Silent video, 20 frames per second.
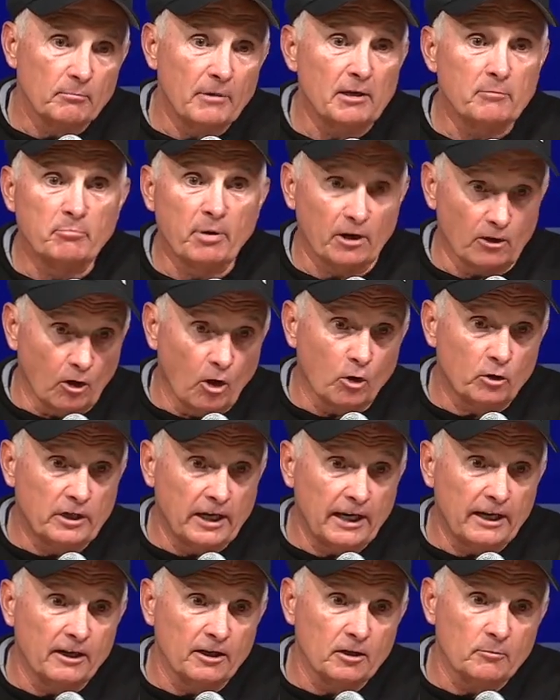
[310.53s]
Made better,
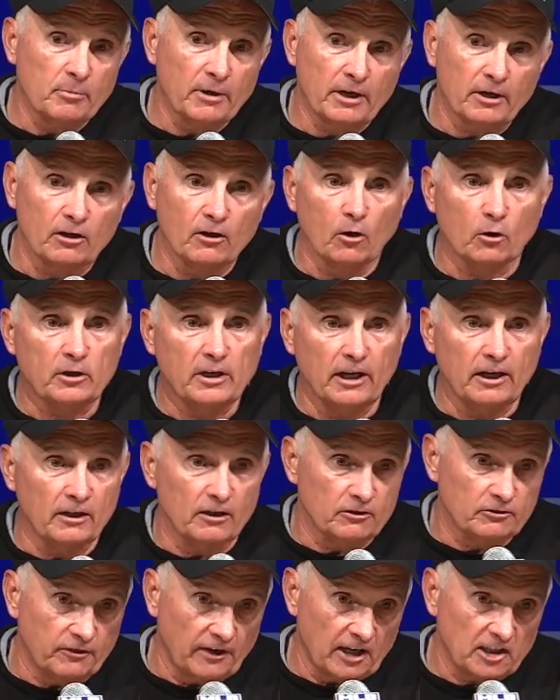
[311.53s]
located it better. Located
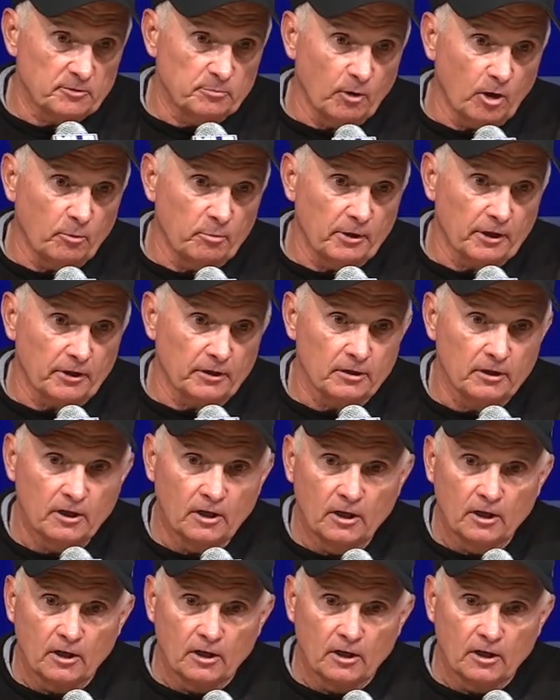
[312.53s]
his fastball better.